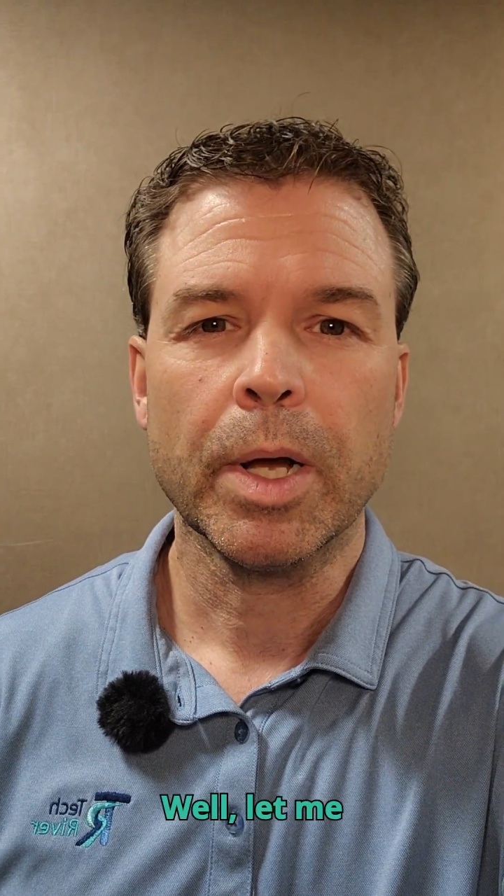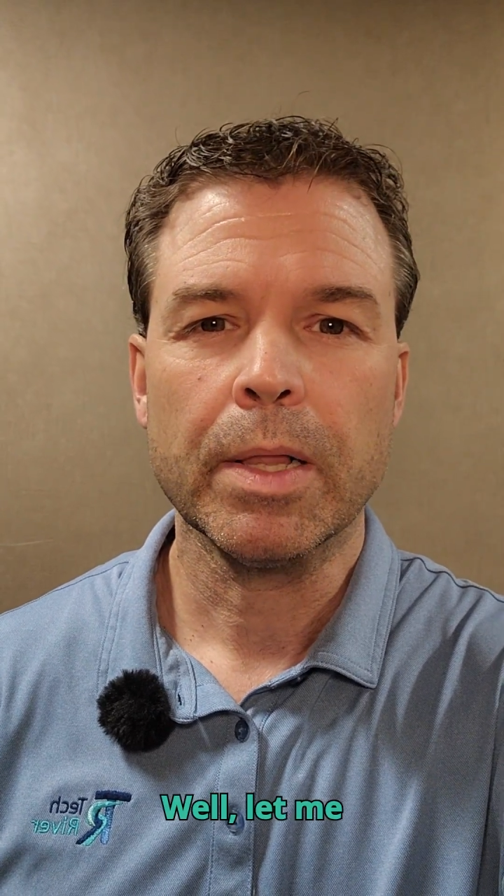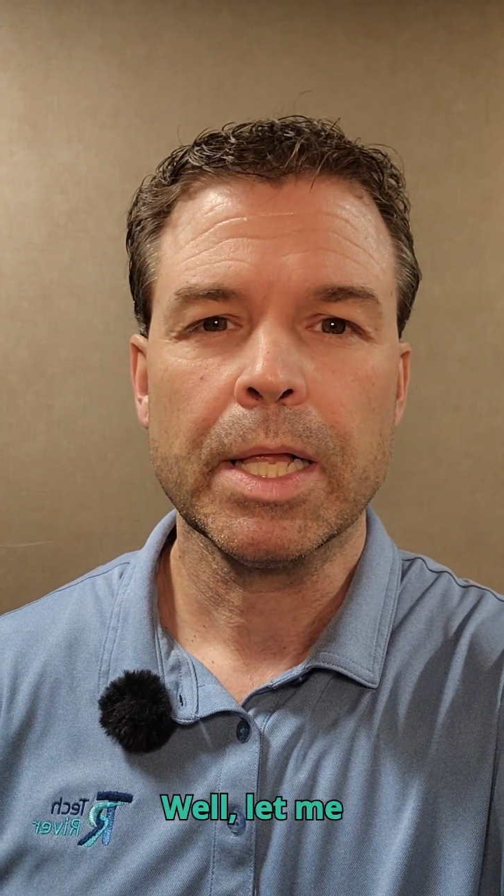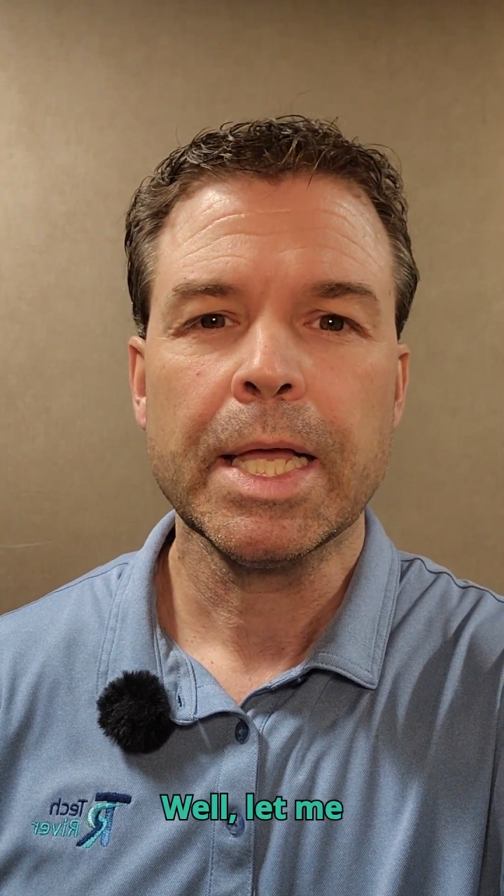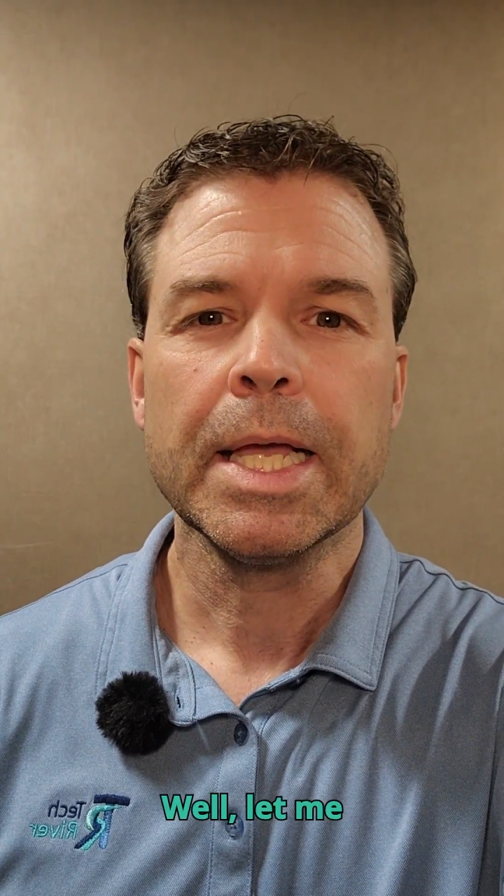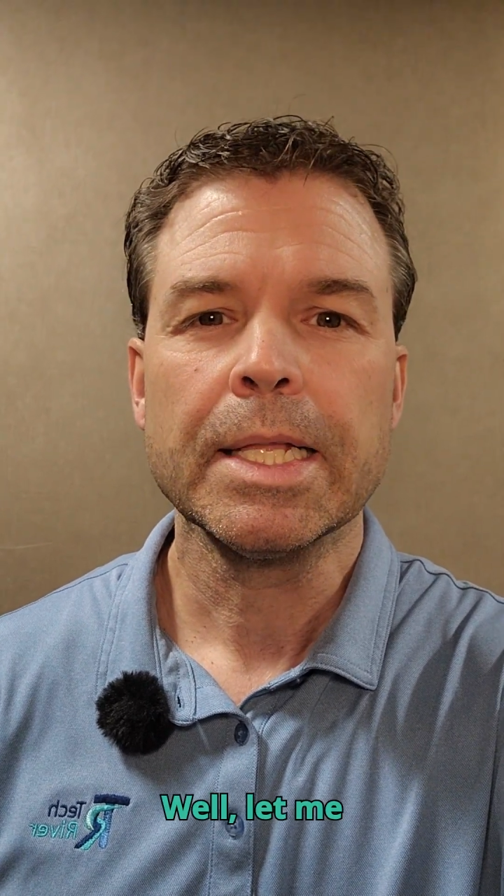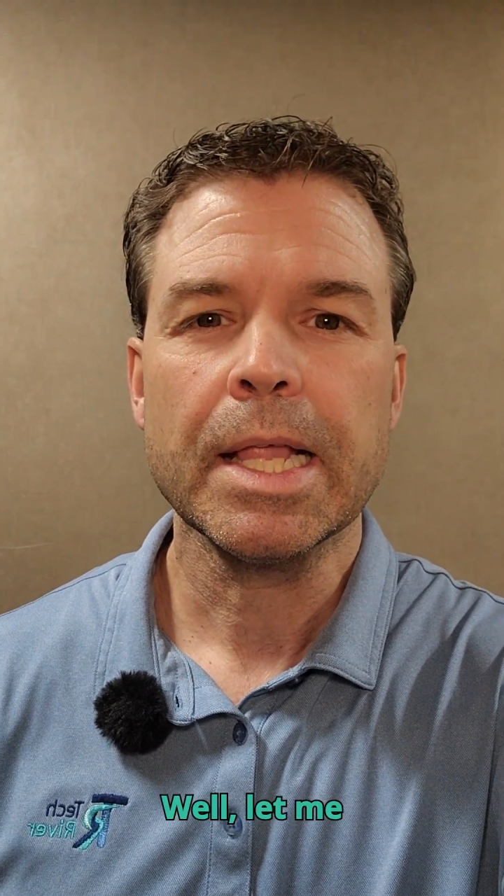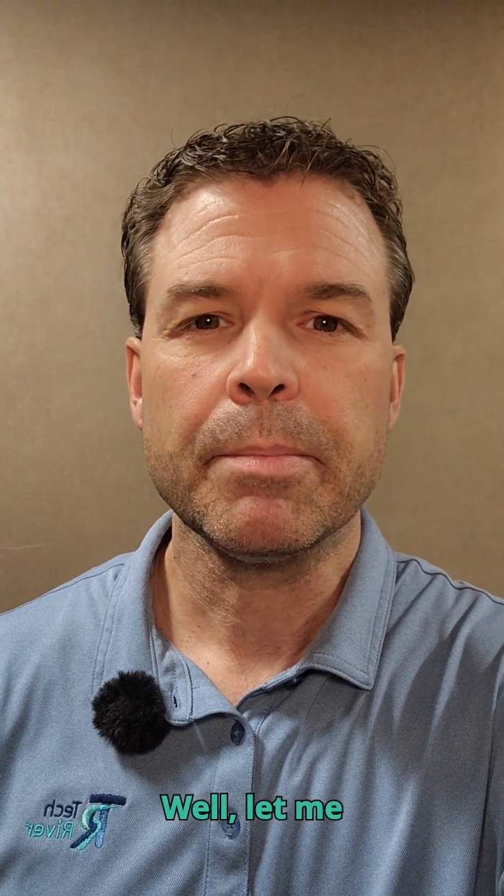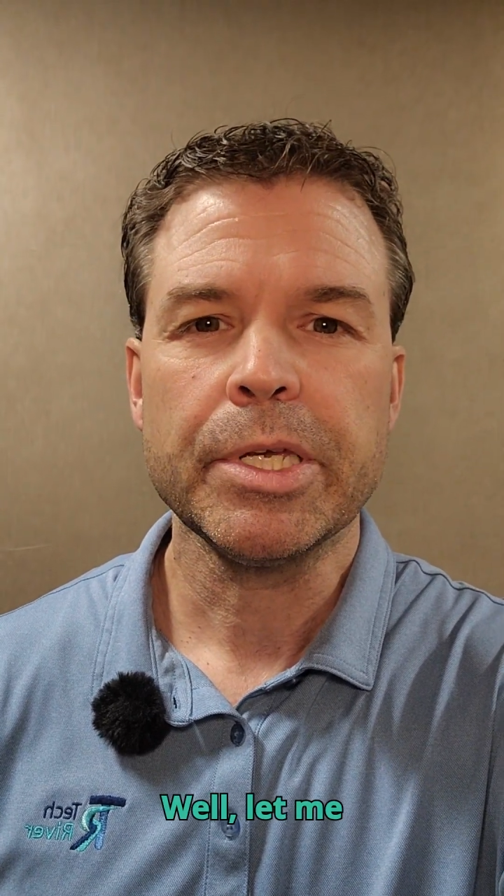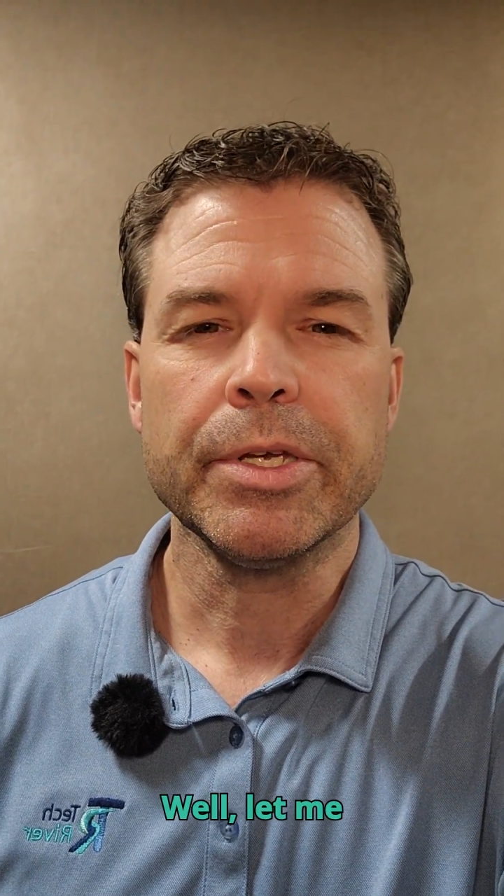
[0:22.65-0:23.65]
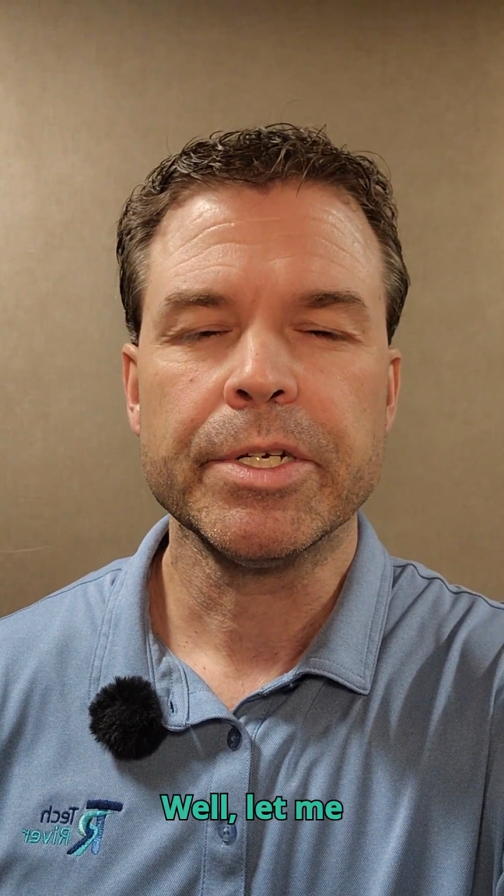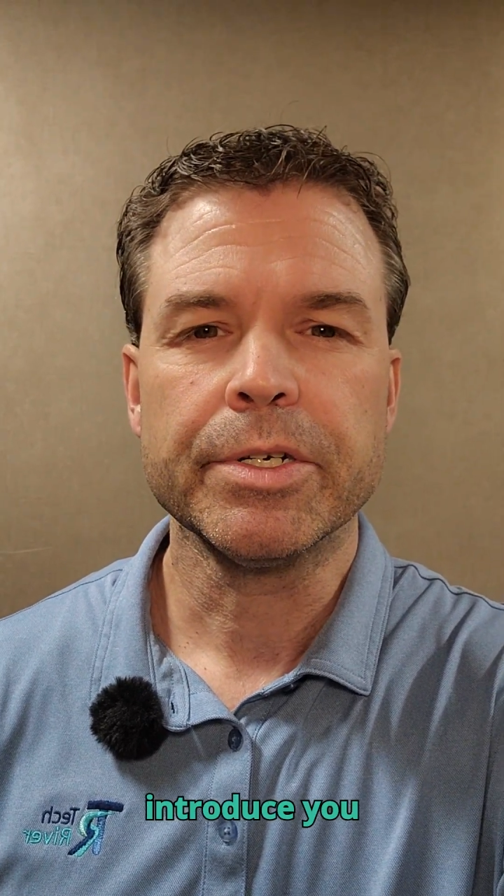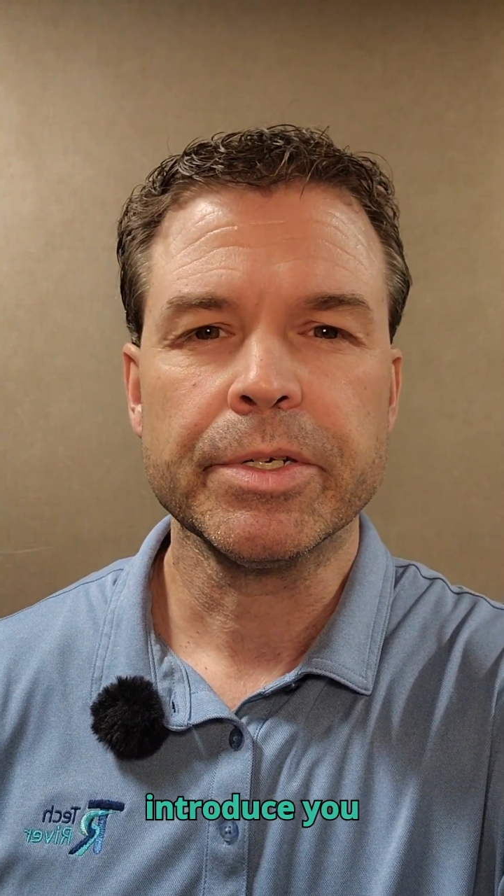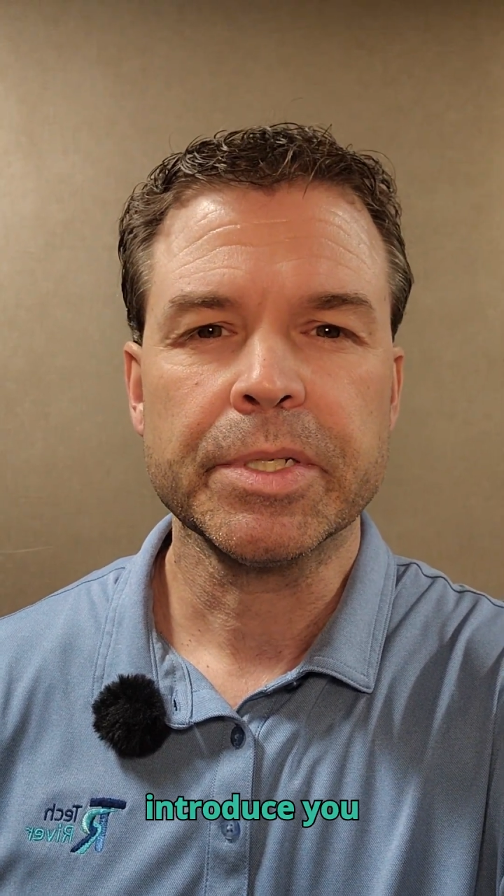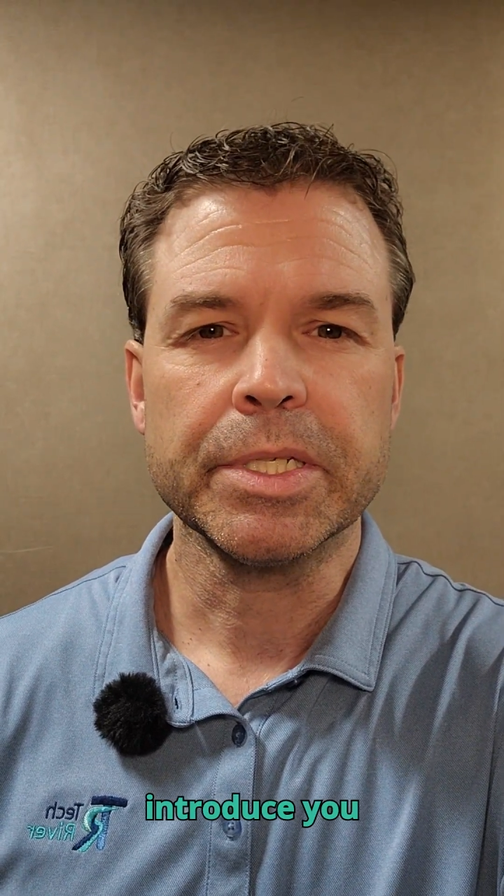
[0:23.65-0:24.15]
Well, let me
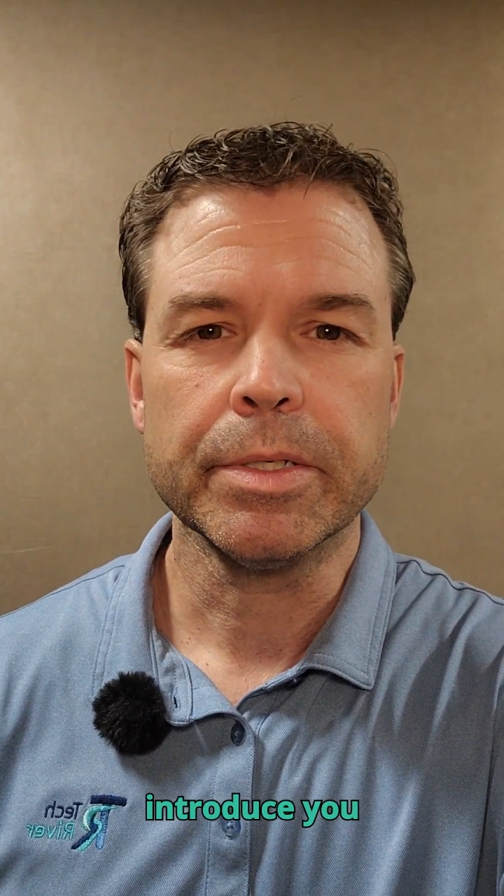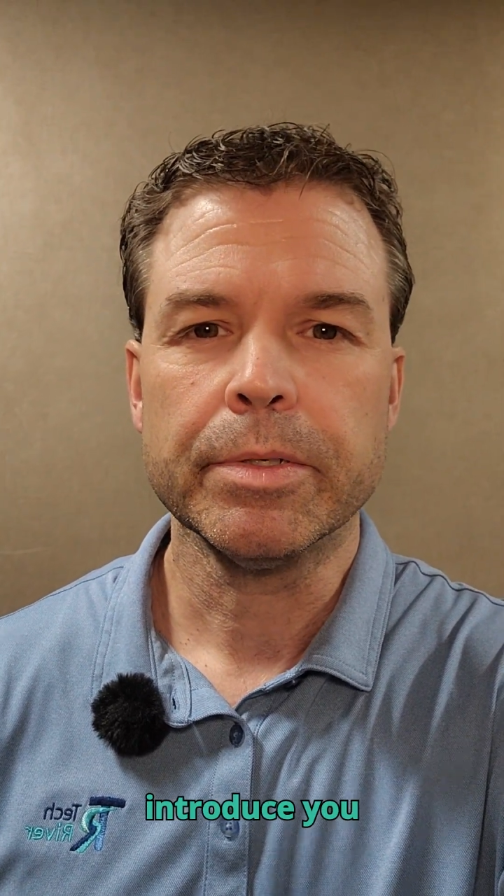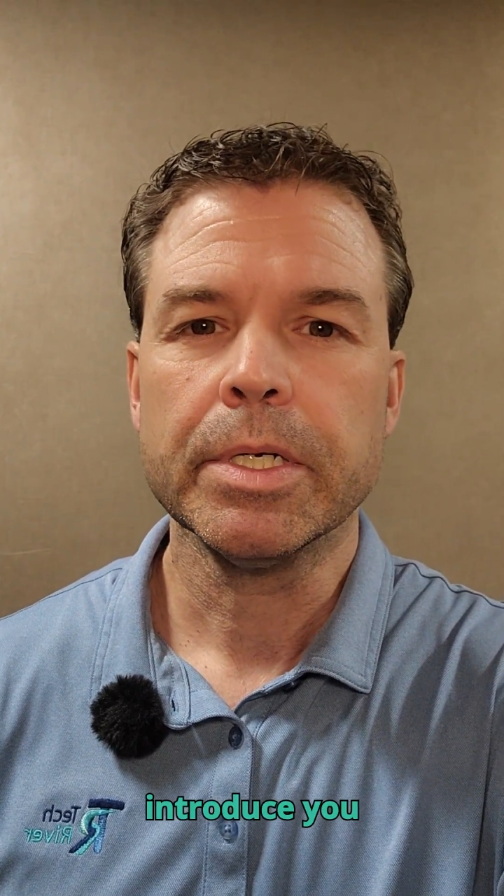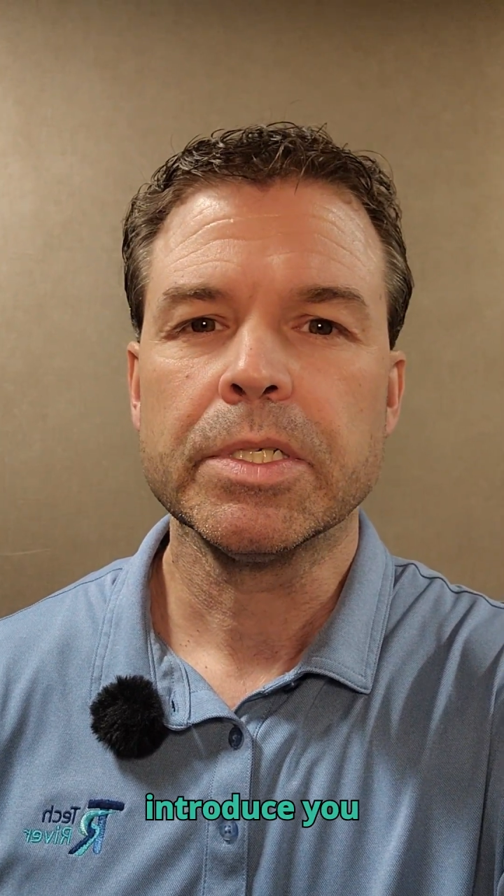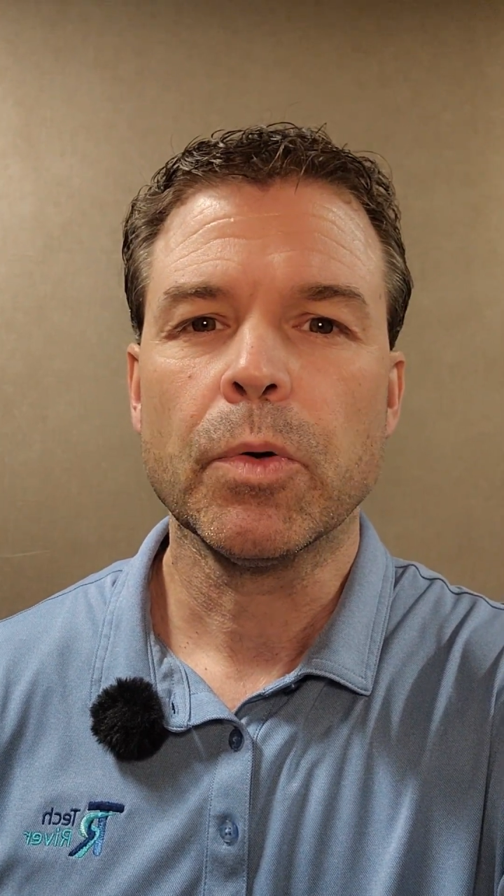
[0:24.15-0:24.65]
introduce you